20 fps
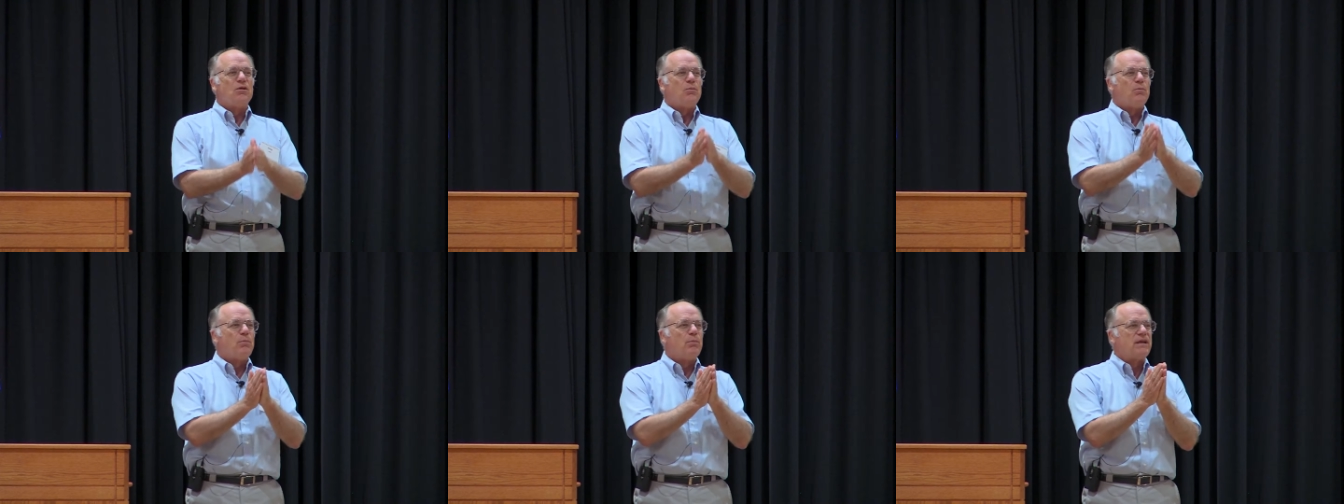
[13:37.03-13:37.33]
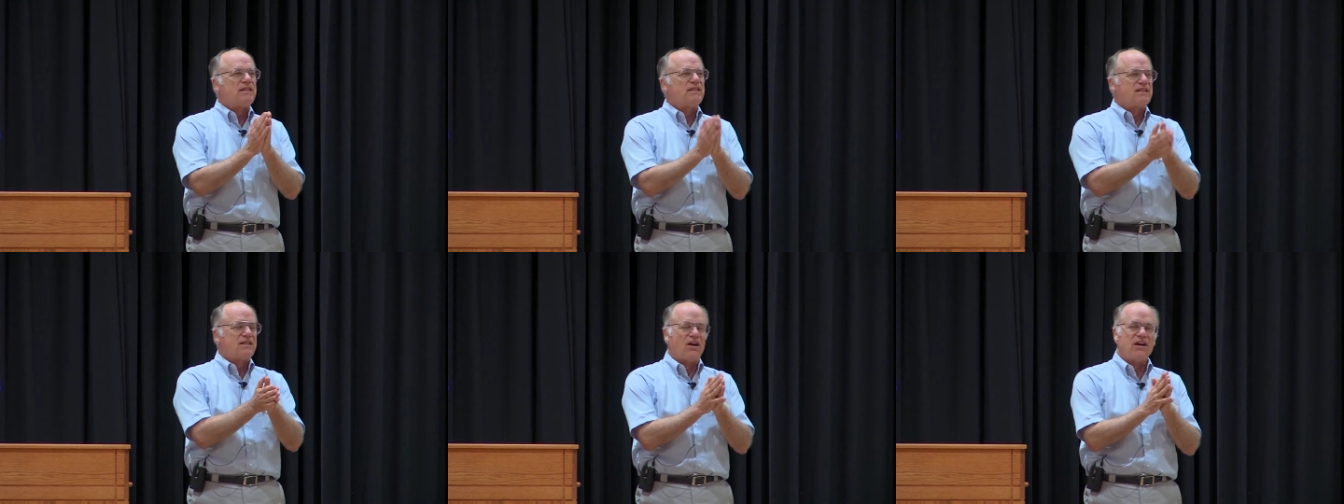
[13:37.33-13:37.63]
But
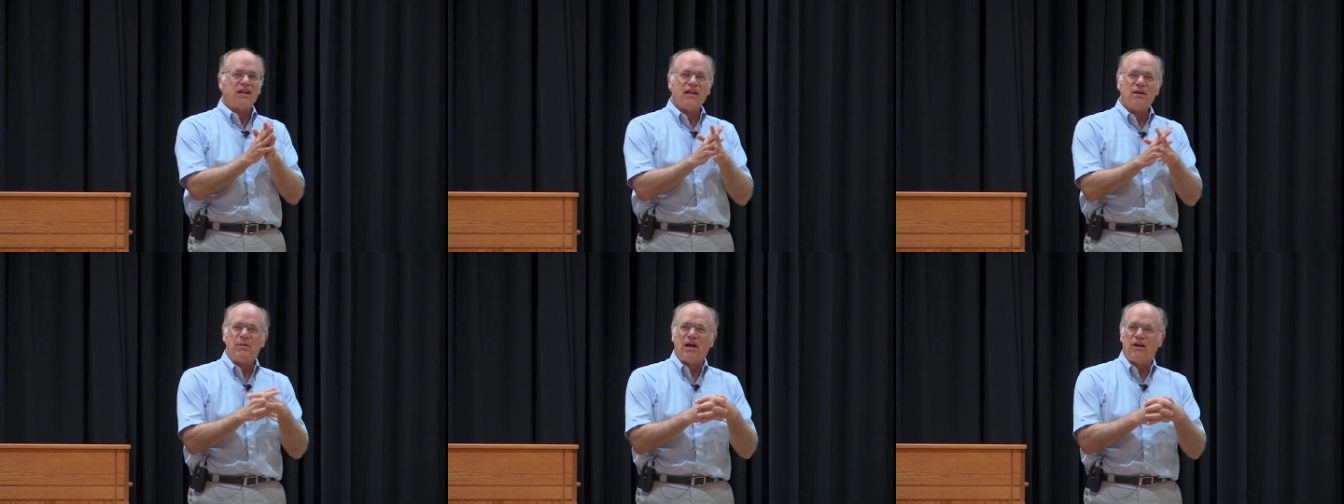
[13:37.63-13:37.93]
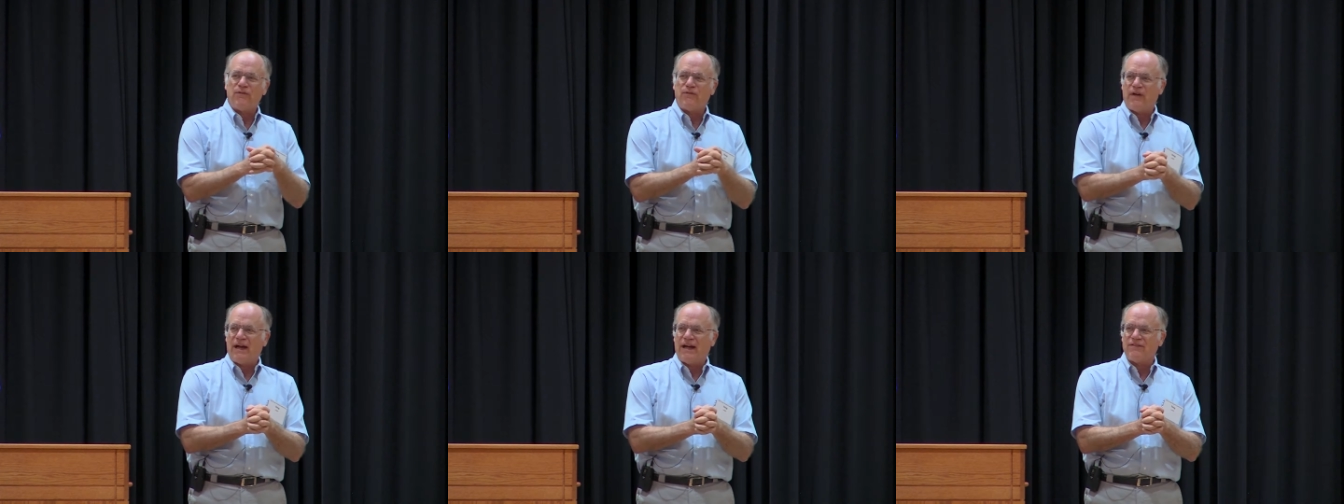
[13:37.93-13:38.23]
starting
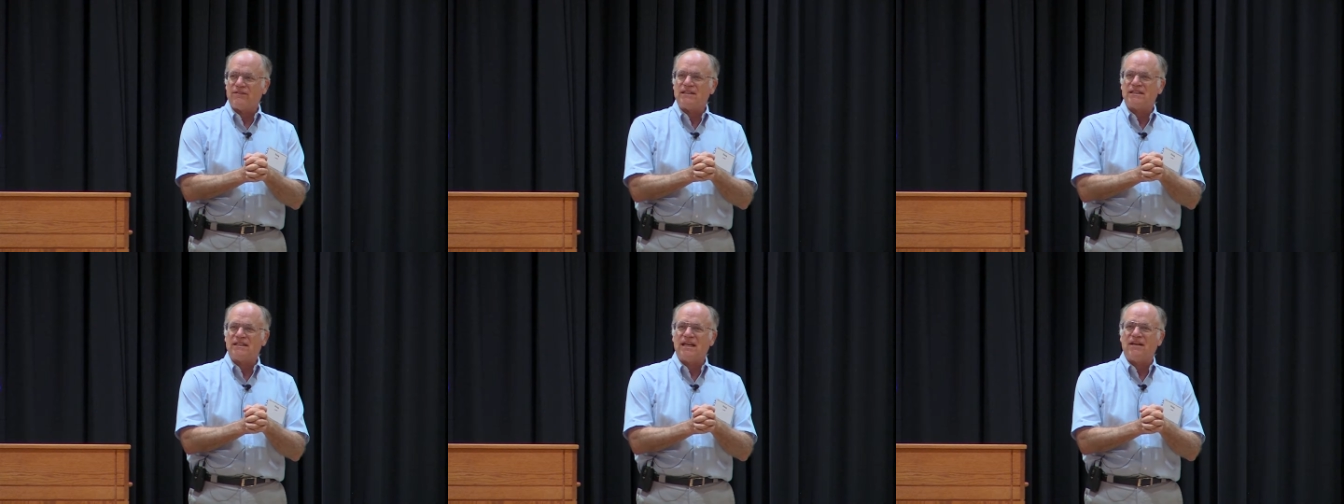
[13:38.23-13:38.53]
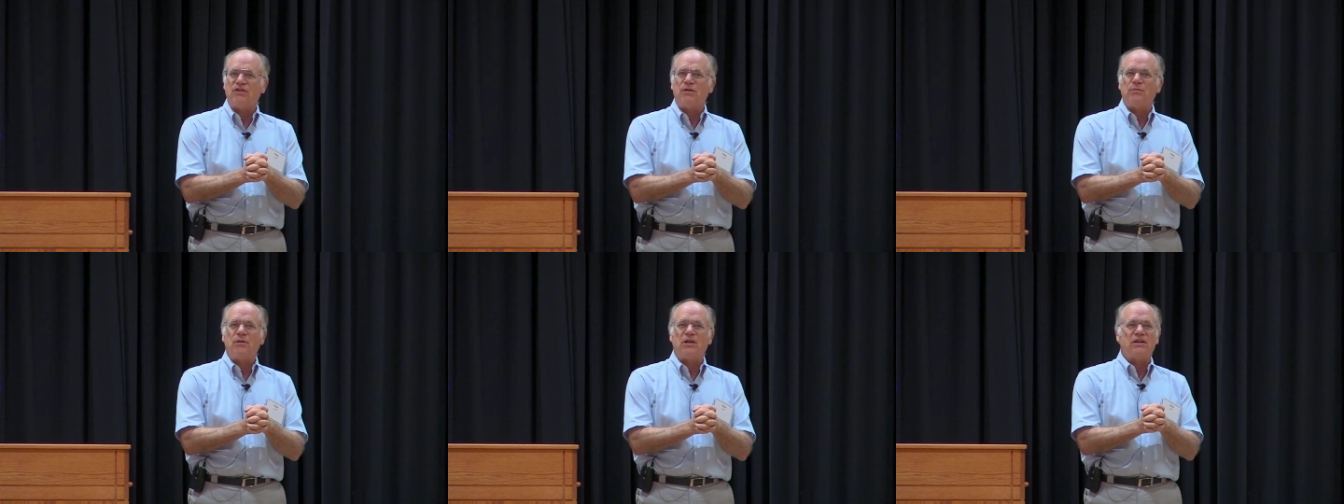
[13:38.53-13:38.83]
about 5 to
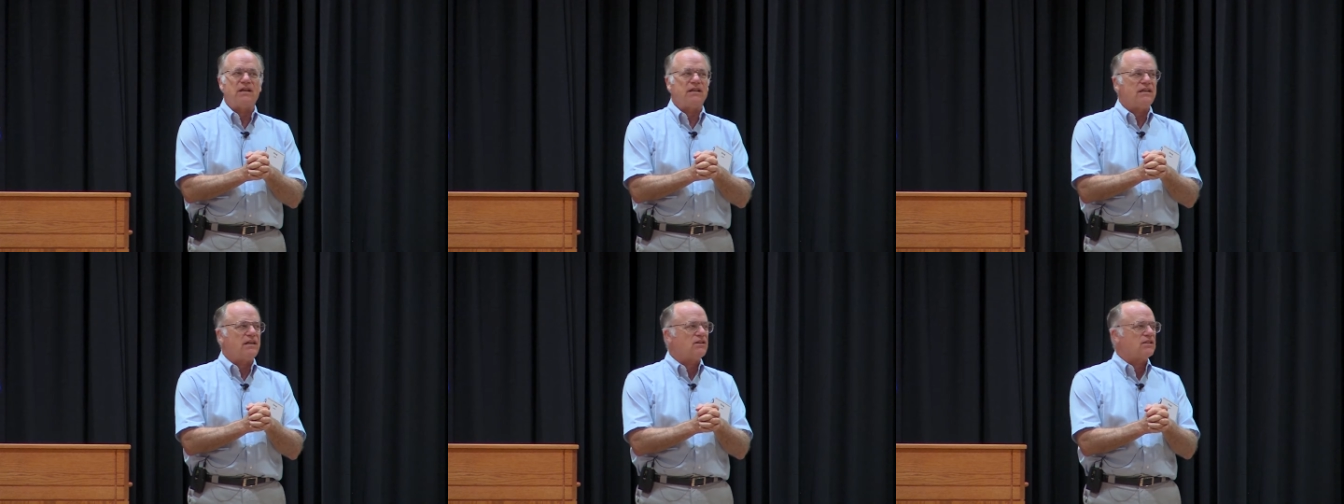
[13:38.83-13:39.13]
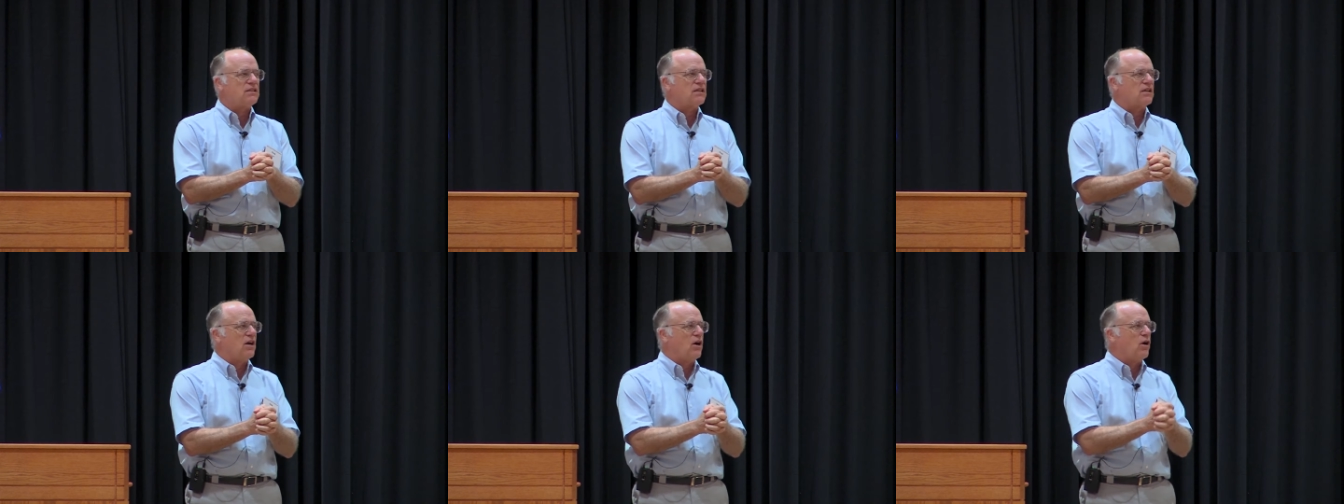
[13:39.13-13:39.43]
7 million years
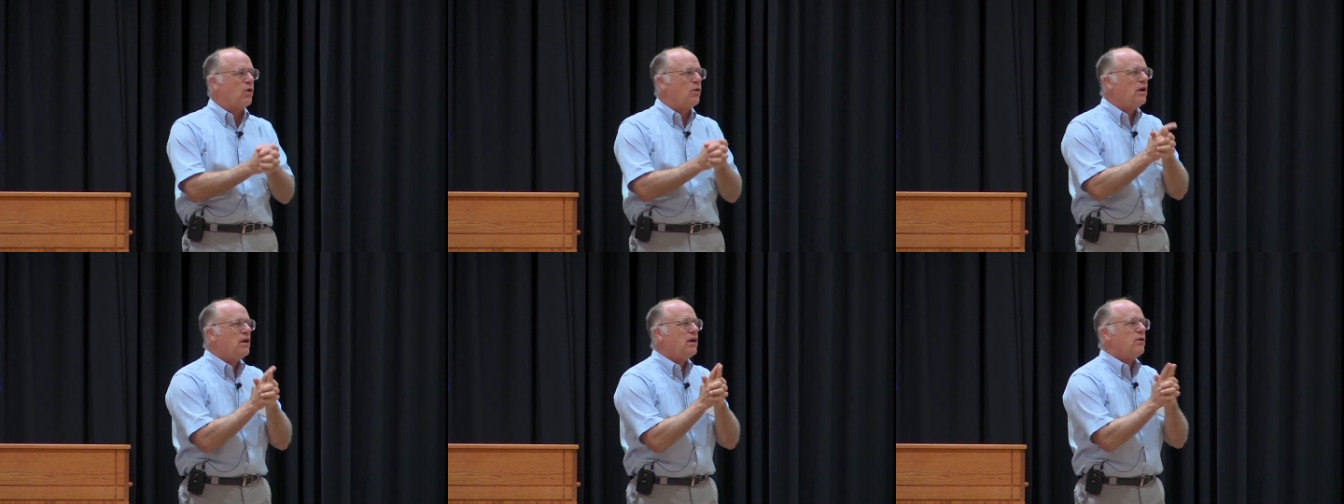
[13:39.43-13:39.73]
ago,